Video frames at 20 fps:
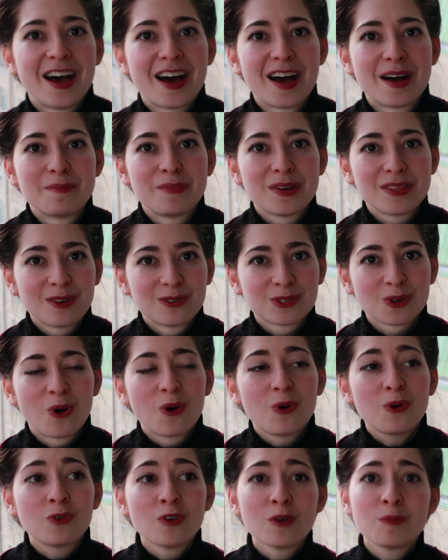But there's a
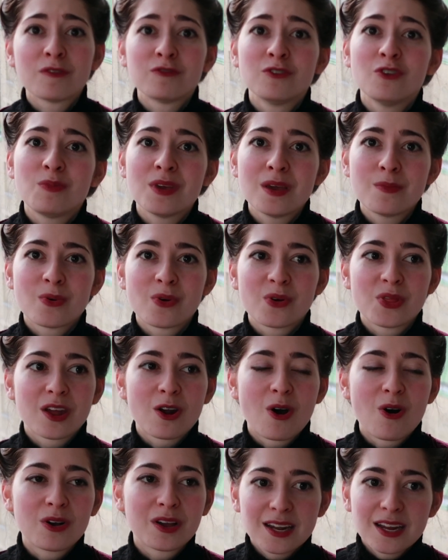whole group of new people
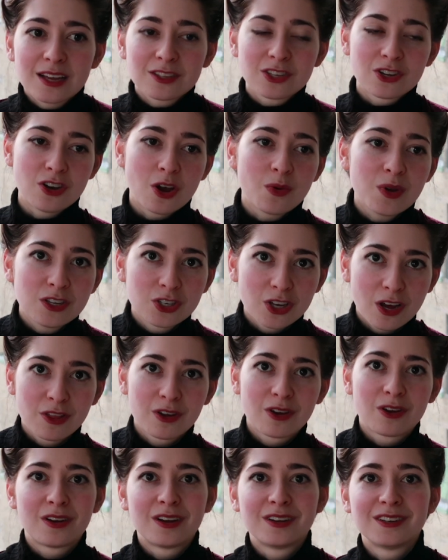that all can get to know each
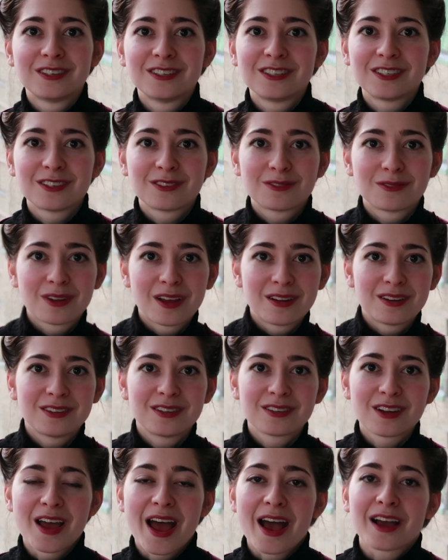other
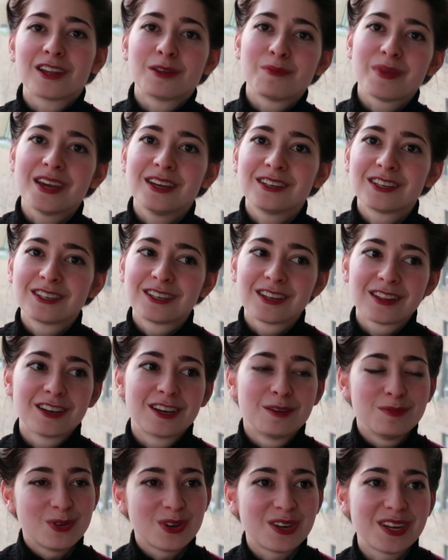and acclimate to the
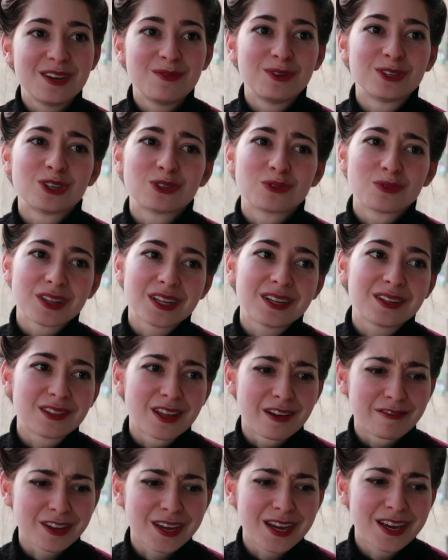community, which is really
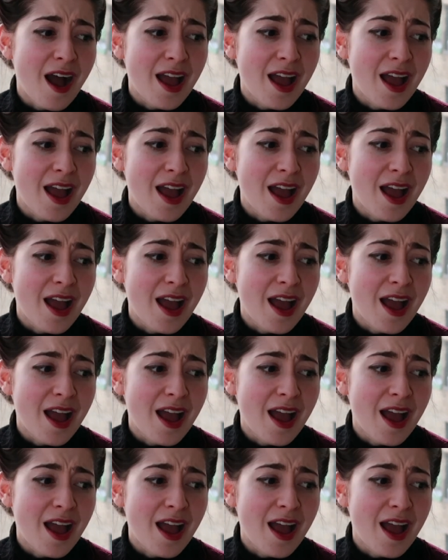lovely.